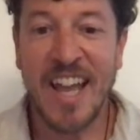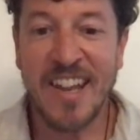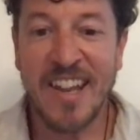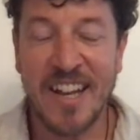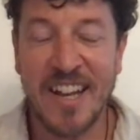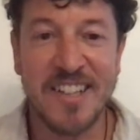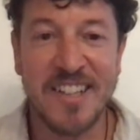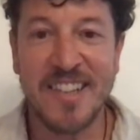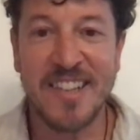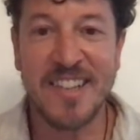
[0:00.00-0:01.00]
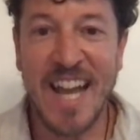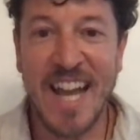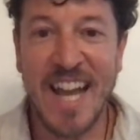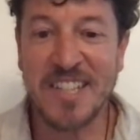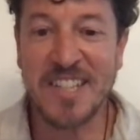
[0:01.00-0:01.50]
and I
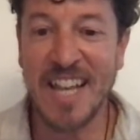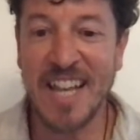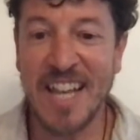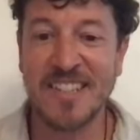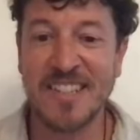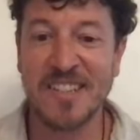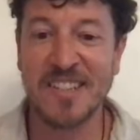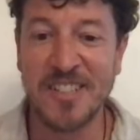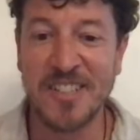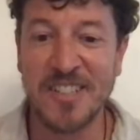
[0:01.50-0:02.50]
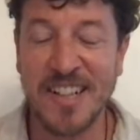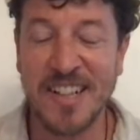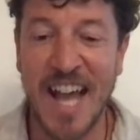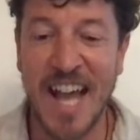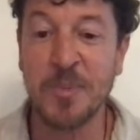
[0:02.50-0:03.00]
have to say this is the largest
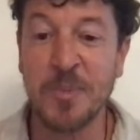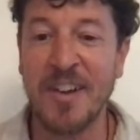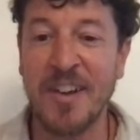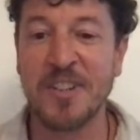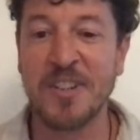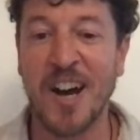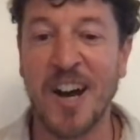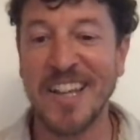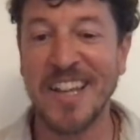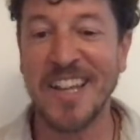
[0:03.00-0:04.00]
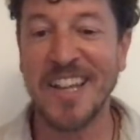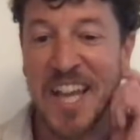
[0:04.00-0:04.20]
classroom I've ever taught.